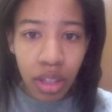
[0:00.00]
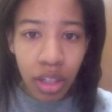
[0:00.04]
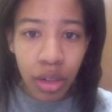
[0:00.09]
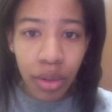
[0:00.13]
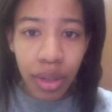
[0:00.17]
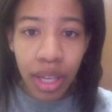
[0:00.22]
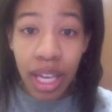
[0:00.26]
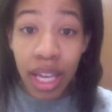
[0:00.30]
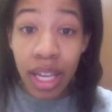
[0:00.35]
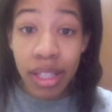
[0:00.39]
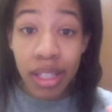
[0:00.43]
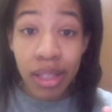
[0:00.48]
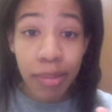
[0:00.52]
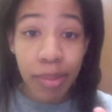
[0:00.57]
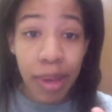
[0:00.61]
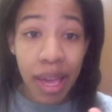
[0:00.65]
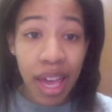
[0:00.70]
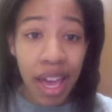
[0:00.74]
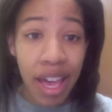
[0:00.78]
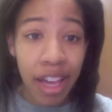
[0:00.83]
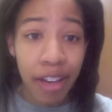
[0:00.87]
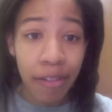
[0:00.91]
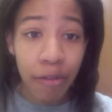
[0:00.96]
cocaine's
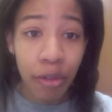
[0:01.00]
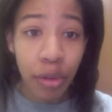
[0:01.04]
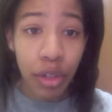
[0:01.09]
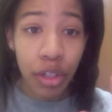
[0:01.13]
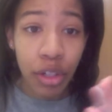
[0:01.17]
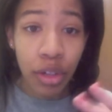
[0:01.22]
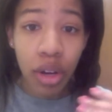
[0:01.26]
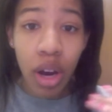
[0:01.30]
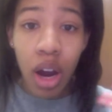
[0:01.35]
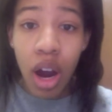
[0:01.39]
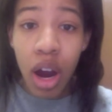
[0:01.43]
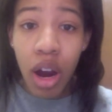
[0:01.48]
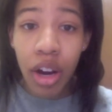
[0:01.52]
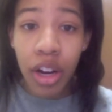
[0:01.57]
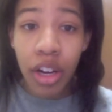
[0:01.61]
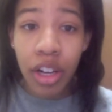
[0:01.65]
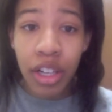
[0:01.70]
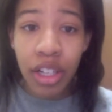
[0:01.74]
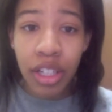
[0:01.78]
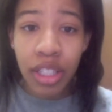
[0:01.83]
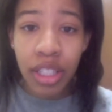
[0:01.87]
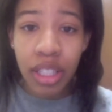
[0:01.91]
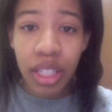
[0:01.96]
bad for your
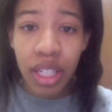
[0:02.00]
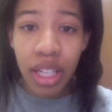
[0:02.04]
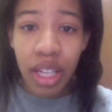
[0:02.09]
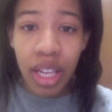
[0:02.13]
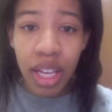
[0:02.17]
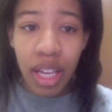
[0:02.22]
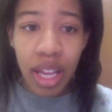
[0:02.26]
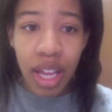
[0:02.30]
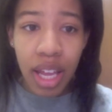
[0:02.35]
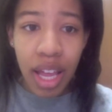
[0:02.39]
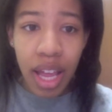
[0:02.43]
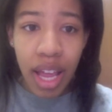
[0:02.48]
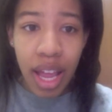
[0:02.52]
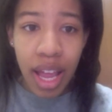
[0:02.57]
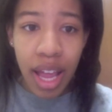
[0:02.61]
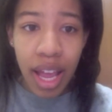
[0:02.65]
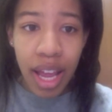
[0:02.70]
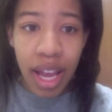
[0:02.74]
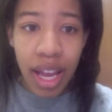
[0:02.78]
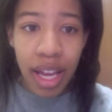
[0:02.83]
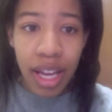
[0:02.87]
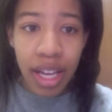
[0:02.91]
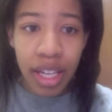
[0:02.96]
heart,
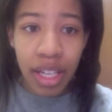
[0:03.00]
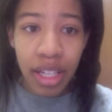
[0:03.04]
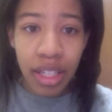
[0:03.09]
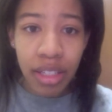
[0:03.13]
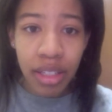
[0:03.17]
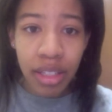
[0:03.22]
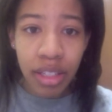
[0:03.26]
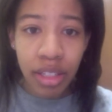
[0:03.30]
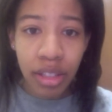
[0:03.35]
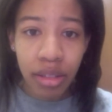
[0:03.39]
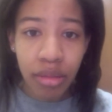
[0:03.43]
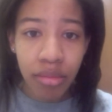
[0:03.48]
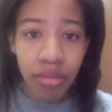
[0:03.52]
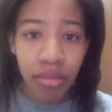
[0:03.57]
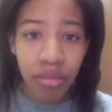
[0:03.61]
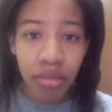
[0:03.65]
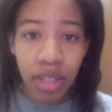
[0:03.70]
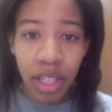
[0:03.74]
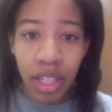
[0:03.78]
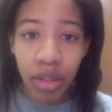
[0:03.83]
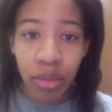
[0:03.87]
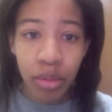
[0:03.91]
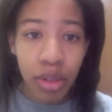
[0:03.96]
and
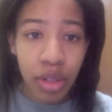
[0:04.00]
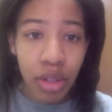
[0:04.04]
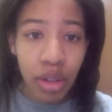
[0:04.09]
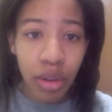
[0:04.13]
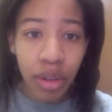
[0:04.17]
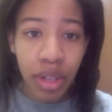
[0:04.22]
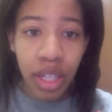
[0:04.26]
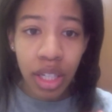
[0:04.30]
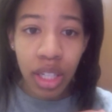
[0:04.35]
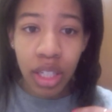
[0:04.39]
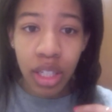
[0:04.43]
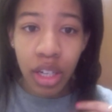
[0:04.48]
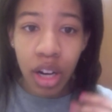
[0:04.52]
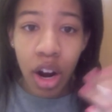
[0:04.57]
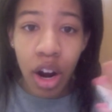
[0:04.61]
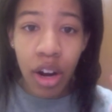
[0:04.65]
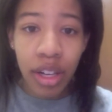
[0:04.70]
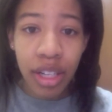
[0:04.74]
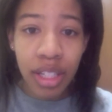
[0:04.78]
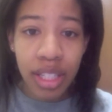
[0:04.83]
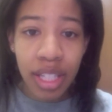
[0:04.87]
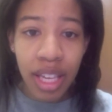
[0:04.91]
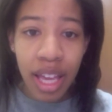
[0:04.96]
it can result in a
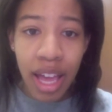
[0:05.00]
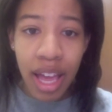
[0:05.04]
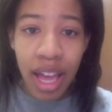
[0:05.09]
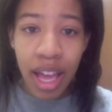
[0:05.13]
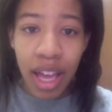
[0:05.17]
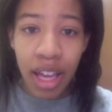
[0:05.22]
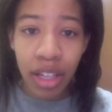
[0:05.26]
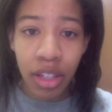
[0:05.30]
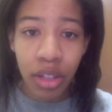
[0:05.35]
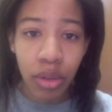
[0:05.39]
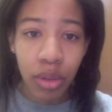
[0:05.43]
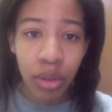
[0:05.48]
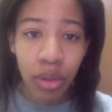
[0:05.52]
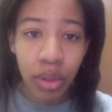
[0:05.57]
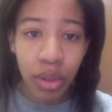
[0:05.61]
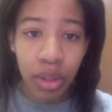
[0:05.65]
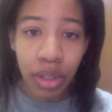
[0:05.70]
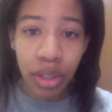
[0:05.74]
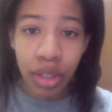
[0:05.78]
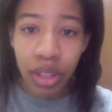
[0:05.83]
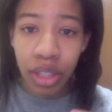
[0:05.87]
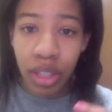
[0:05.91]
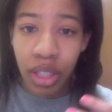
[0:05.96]
heart attack,
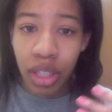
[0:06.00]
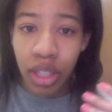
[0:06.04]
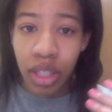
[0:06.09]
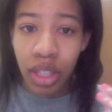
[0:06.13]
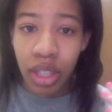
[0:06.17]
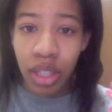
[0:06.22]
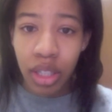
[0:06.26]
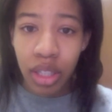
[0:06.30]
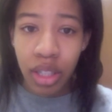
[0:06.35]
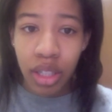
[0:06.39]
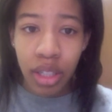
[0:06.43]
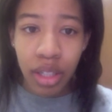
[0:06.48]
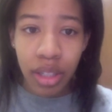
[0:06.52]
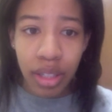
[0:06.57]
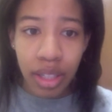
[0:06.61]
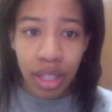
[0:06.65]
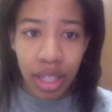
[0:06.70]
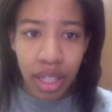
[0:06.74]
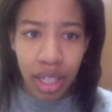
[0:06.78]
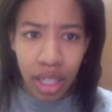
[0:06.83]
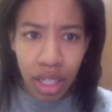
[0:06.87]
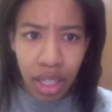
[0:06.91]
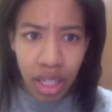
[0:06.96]
or
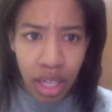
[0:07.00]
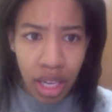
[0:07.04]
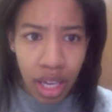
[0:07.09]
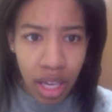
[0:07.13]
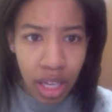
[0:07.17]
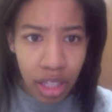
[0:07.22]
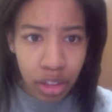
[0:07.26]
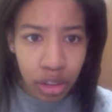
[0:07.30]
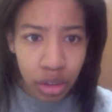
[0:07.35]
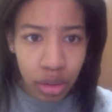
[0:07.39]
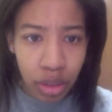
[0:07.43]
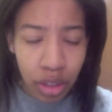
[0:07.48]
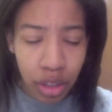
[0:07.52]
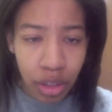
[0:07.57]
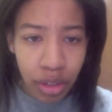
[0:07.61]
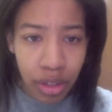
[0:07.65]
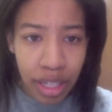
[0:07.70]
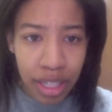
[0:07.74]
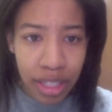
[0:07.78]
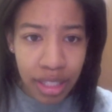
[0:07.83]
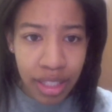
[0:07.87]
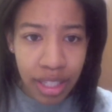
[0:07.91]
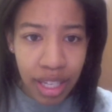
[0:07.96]
it can trigger
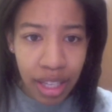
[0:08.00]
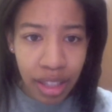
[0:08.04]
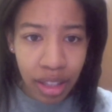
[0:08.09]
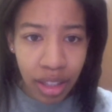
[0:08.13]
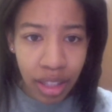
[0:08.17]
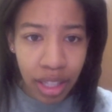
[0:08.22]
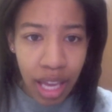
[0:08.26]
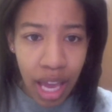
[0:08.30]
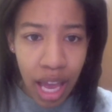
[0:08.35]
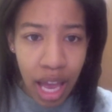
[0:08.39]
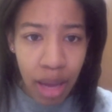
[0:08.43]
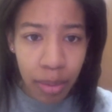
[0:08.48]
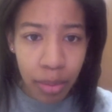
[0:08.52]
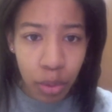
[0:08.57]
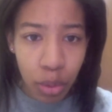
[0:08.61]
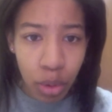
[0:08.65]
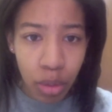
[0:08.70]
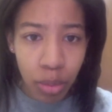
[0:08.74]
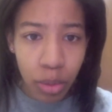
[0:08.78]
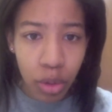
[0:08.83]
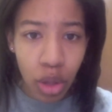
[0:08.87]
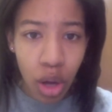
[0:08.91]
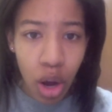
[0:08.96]
a deadly
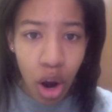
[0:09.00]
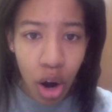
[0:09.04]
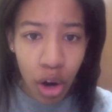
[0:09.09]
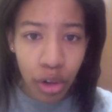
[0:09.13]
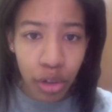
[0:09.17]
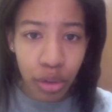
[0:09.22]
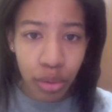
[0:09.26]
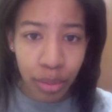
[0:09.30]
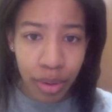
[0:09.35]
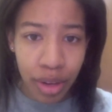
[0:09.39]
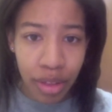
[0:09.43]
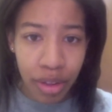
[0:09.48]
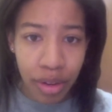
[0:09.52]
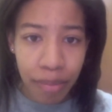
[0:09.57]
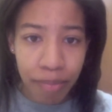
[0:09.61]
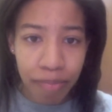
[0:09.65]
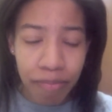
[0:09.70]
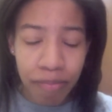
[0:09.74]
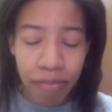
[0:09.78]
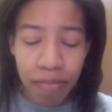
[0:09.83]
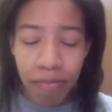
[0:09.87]
abnormal heart rhythm.